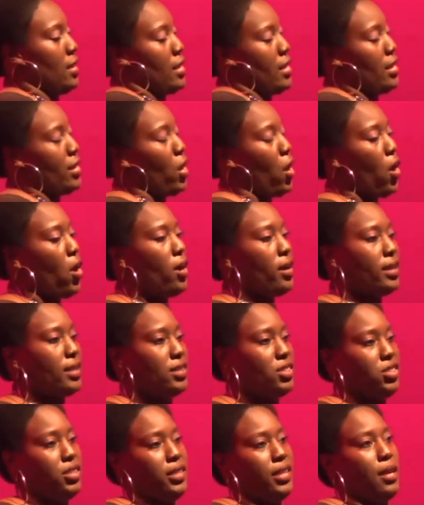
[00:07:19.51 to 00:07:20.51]
In
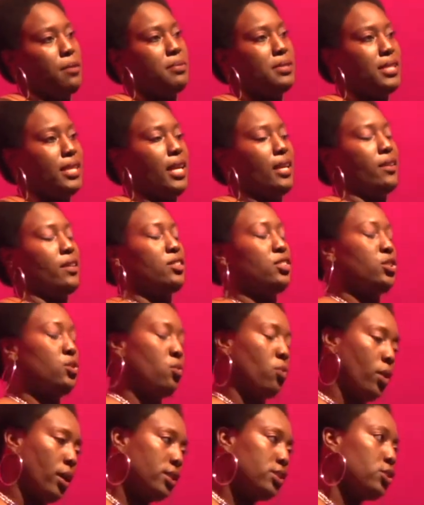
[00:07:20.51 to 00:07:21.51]
August, she kept saying that she
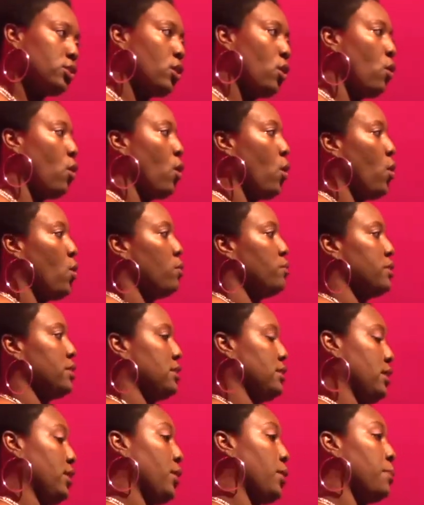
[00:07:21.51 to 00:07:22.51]
wanted to go home to
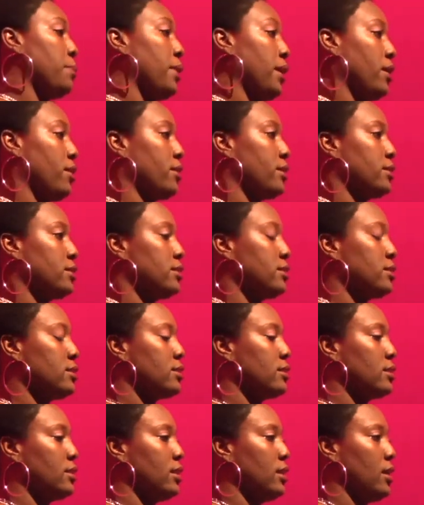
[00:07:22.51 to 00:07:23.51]
see her
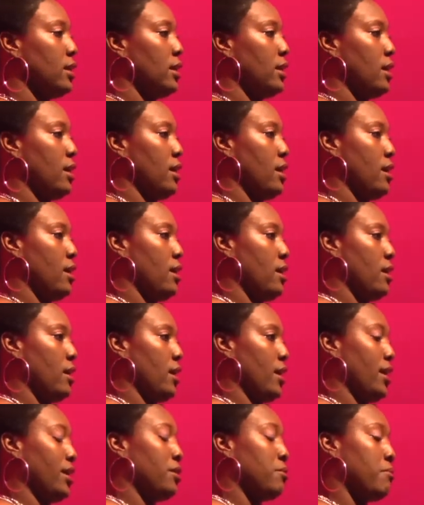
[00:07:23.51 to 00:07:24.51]
parents.
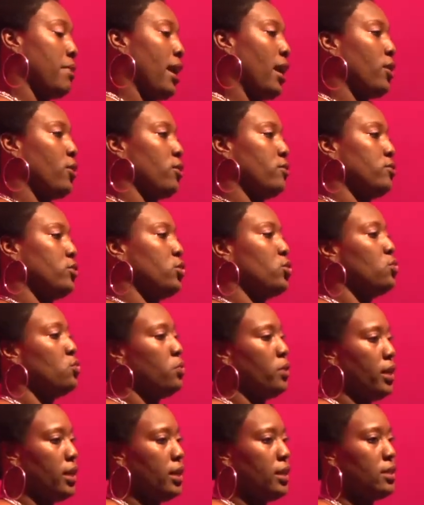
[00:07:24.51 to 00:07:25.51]
In a matter of 2
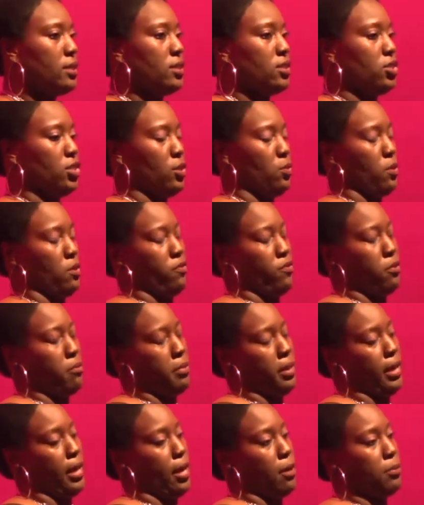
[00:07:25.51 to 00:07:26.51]
weeks, she went
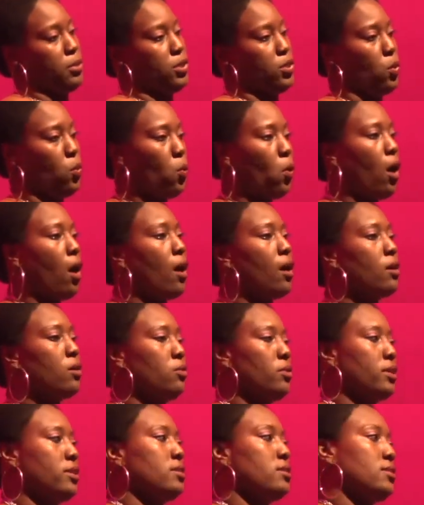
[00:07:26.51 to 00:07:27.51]
from being able to
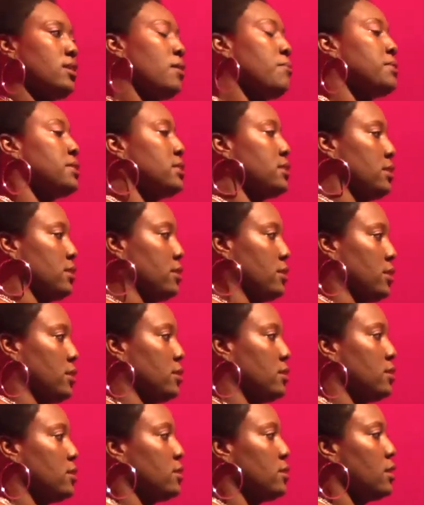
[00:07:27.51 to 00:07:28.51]
walk with some
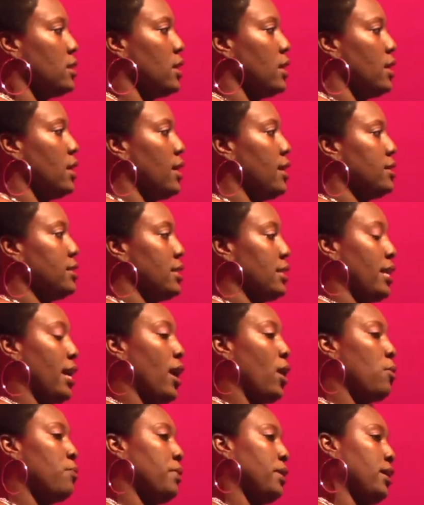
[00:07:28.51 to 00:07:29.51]
assistance to
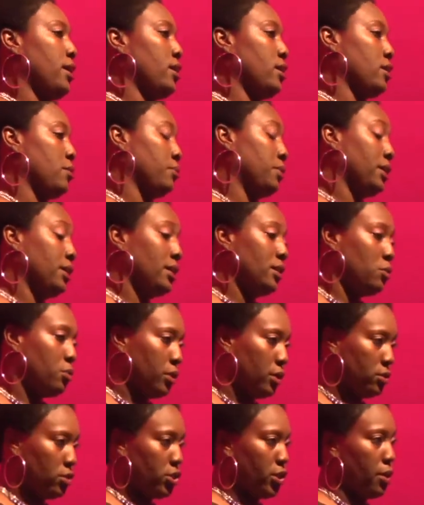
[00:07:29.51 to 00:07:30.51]
now being completely
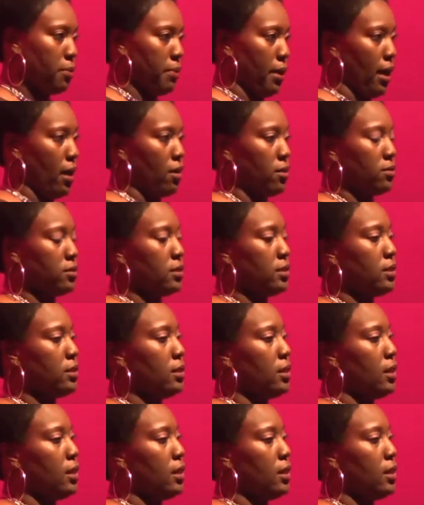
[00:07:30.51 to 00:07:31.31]
wheelchair-bound,